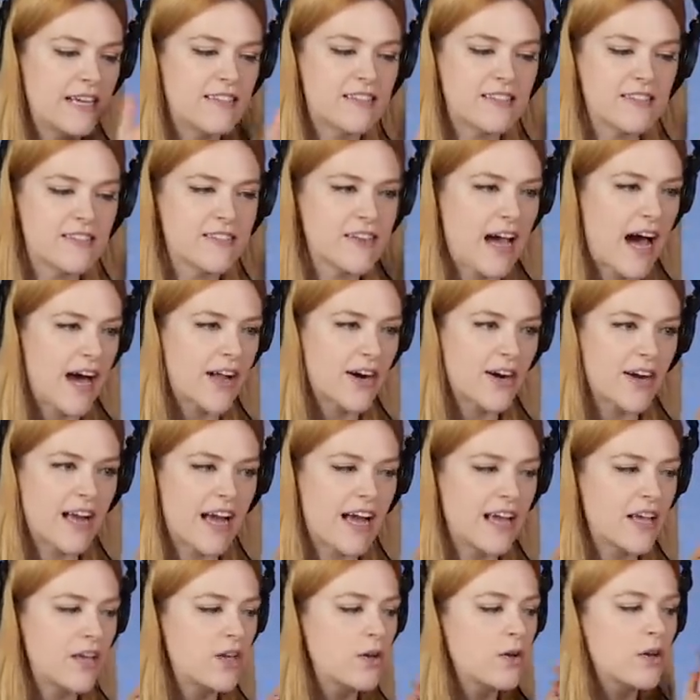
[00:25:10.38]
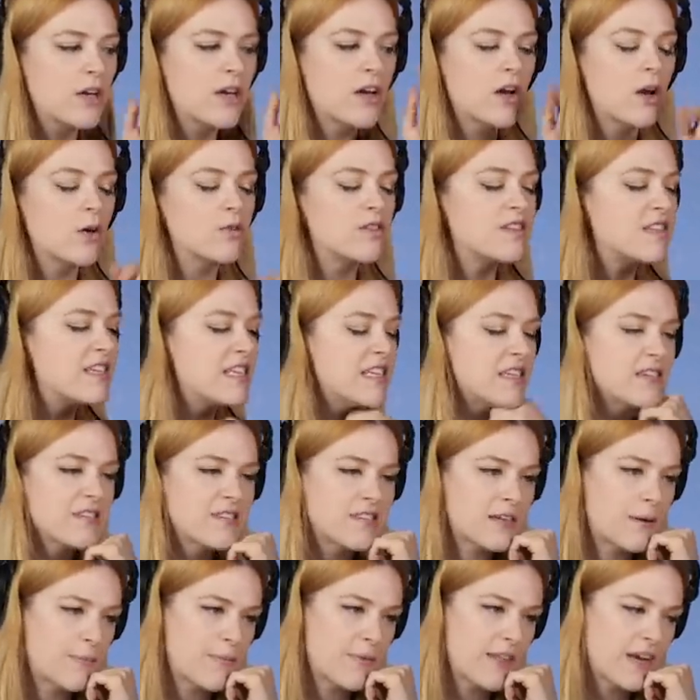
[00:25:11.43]
it's a Saturday, you can go steal
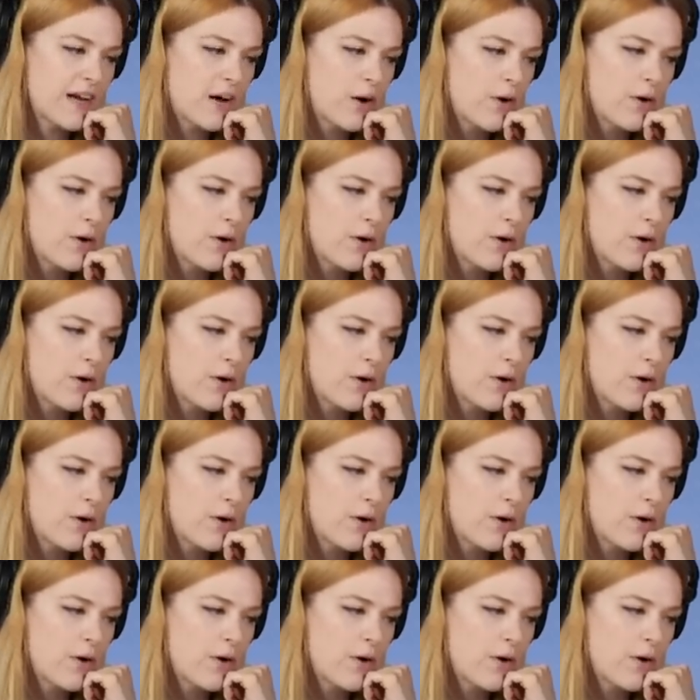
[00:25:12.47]
something,